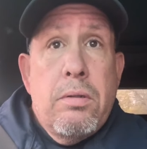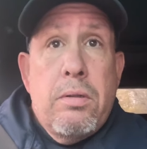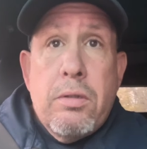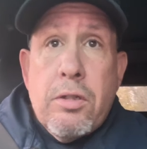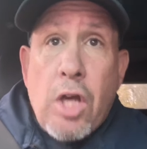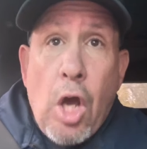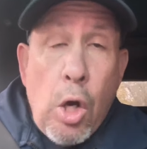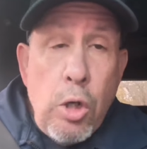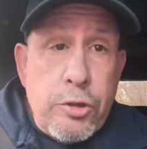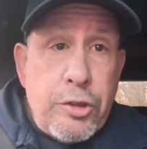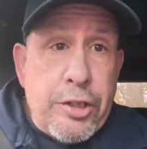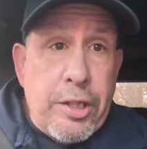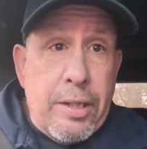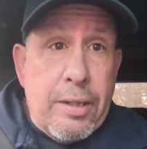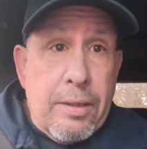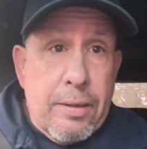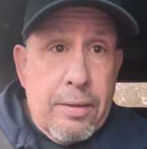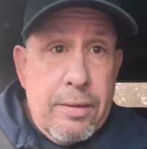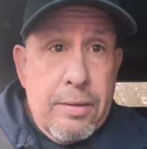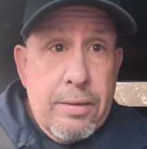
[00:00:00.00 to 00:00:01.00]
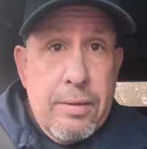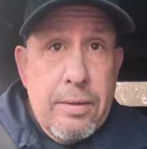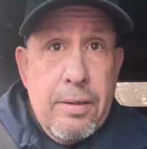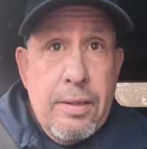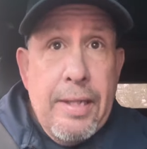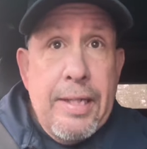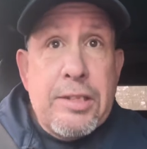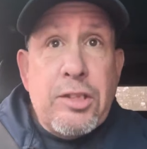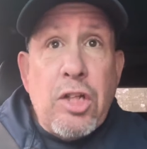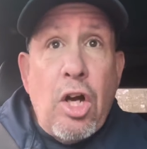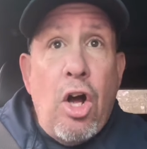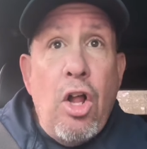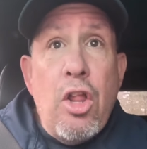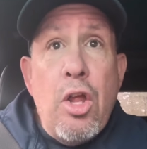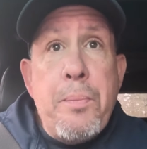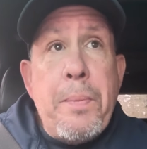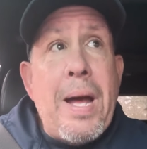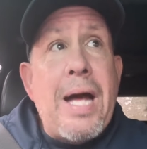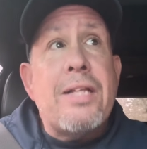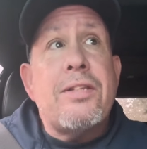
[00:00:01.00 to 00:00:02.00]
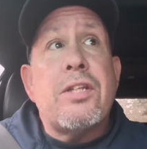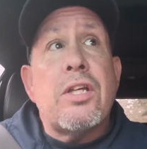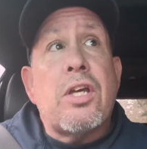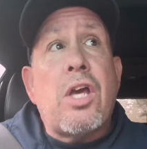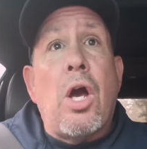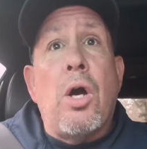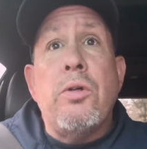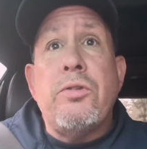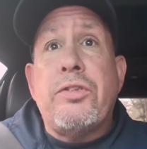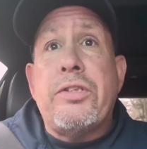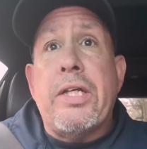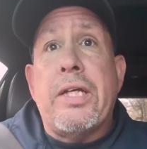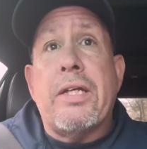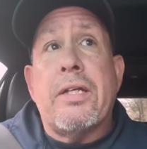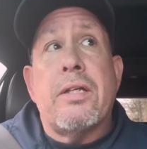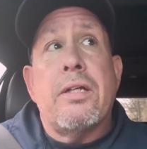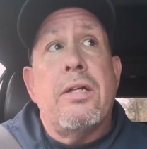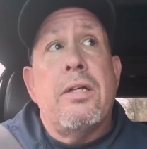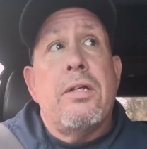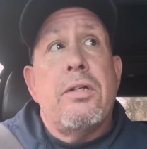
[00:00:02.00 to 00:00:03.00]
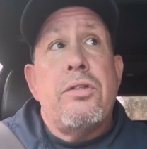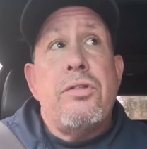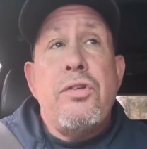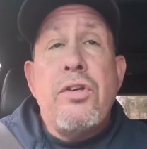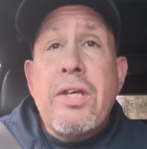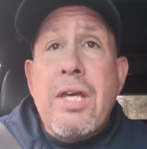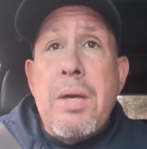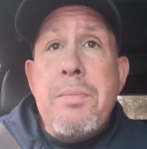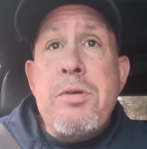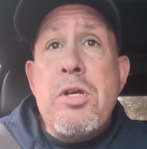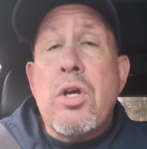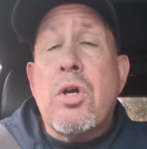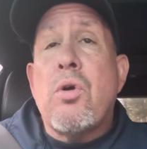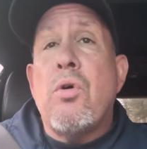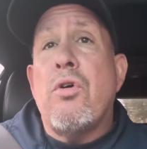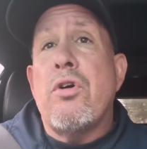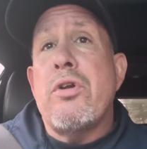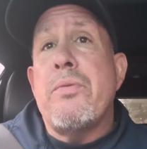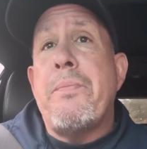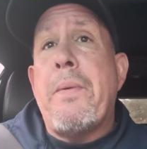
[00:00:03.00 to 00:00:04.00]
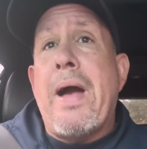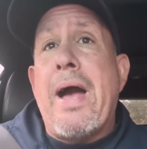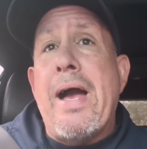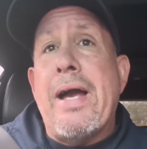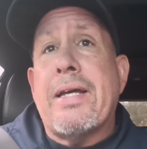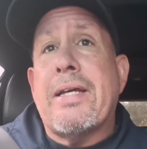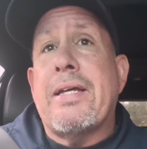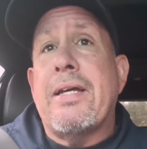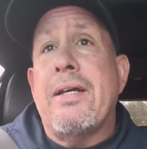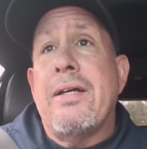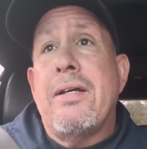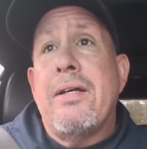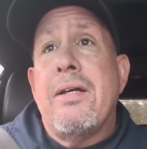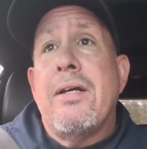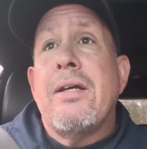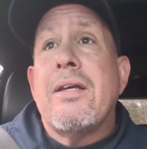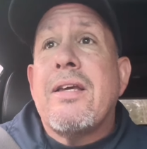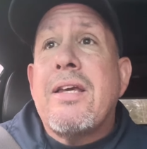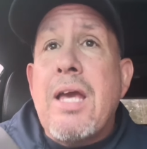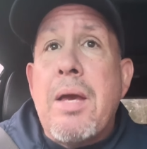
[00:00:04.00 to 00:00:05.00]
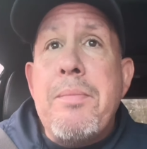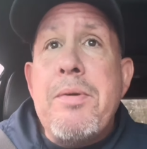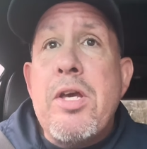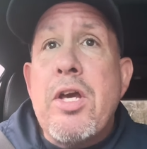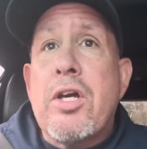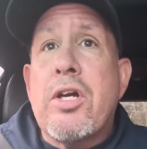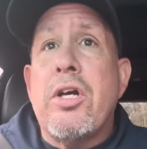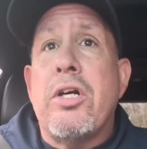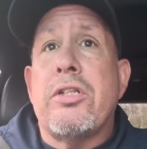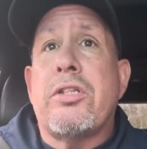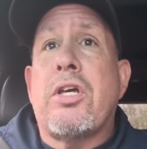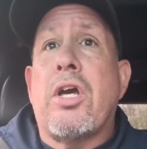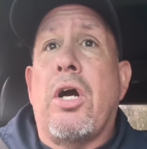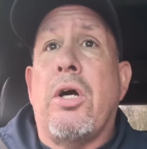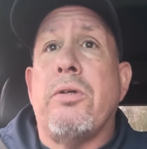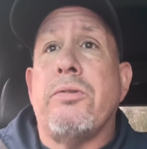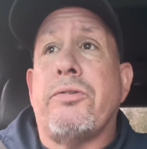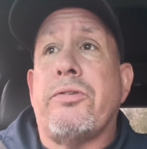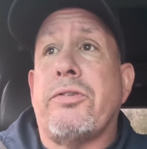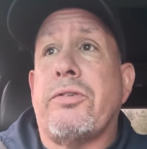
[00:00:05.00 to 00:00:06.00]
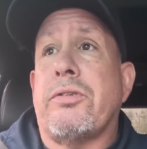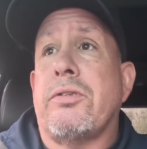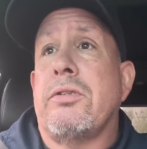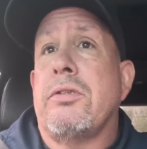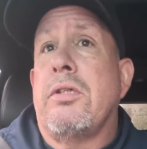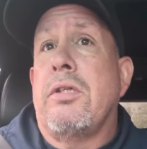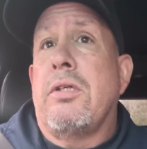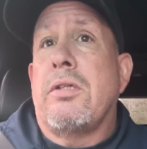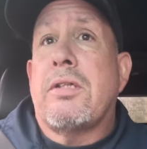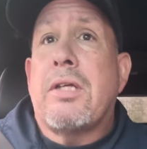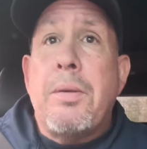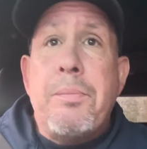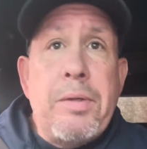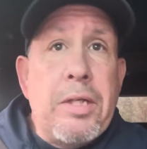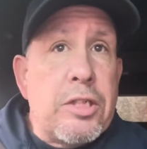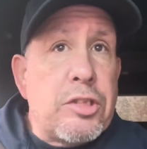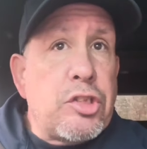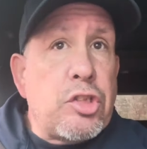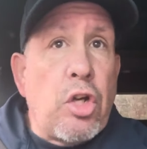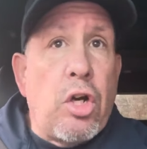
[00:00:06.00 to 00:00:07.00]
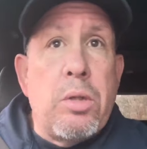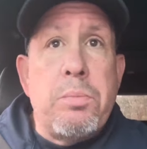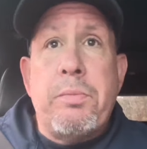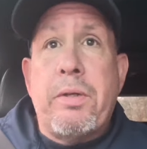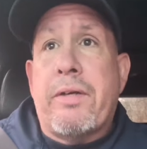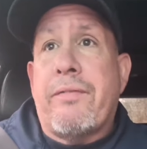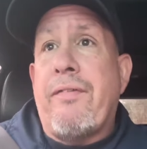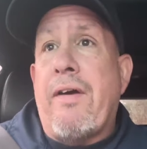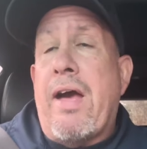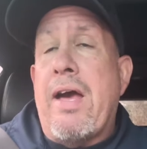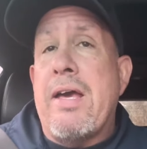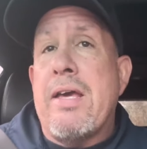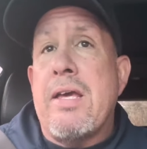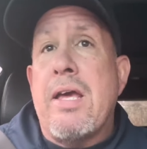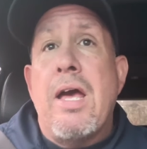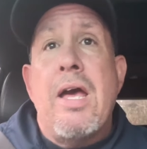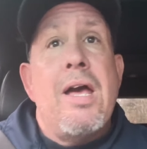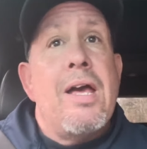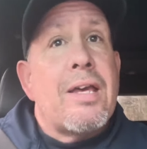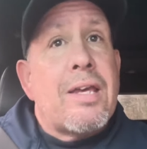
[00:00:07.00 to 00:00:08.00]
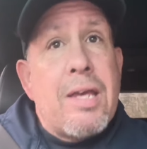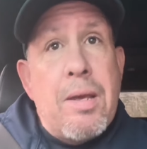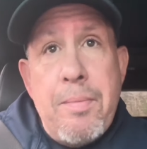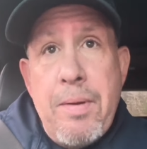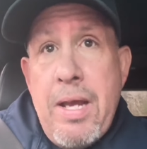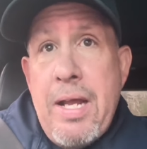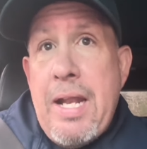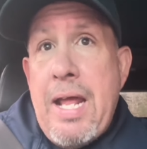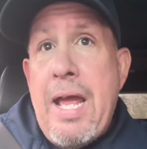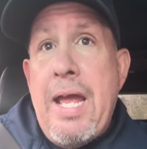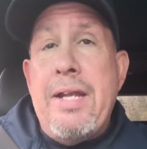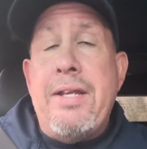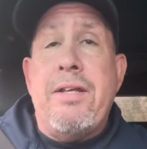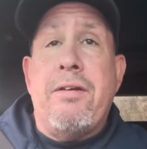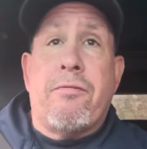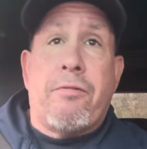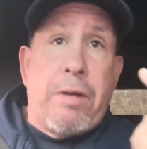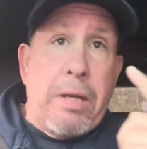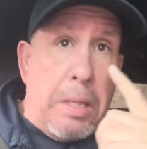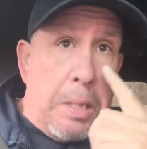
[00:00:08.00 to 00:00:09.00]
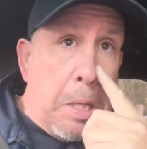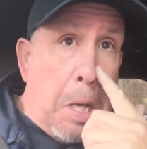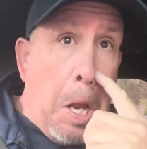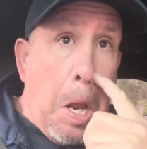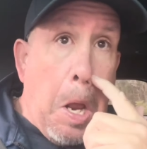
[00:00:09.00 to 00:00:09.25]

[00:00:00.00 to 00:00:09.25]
Coaching. It's all about the coaching. You give me a quarterback, give me a good coach. Give me a Sean McVay. Give me an Andy Reid.